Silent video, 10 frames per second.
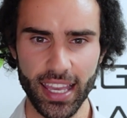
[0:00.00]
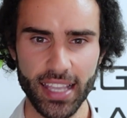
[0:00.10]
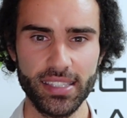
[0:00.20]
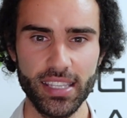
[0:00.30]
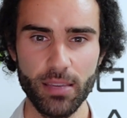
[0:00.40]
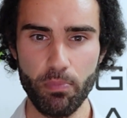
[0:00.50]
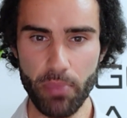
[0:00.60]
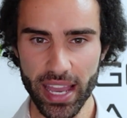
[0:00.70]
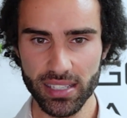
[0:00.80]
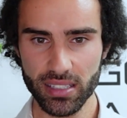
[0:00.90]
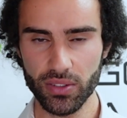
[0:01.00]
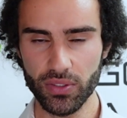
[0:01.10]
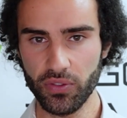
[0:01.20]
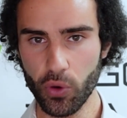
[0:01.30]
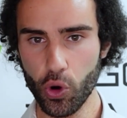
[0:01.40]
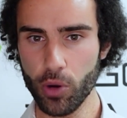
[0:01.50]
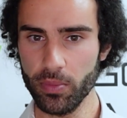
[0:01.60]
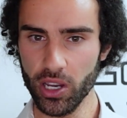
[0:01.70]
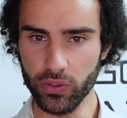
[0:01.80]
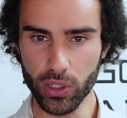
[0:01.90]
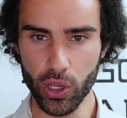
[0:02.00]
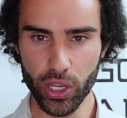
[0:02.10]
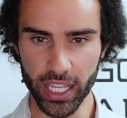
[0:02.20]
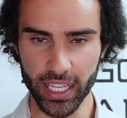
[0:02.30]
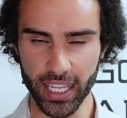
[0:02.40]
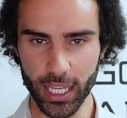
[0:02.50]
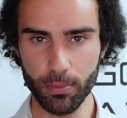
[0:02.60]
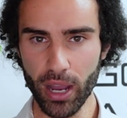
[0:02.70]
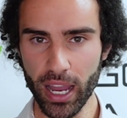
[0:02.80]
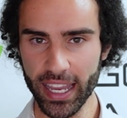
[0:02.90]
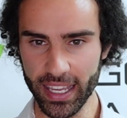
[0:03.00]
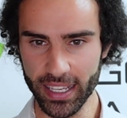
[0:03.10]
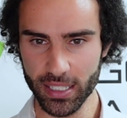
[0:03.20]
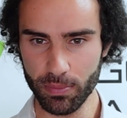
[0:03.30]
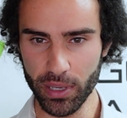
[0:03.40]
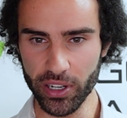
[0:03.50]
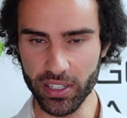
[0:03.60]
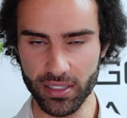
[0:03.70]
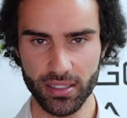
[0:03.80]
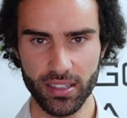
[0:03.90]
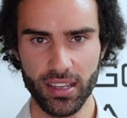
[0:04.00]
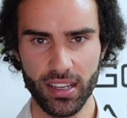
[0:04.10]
is the best form of learning in my experience.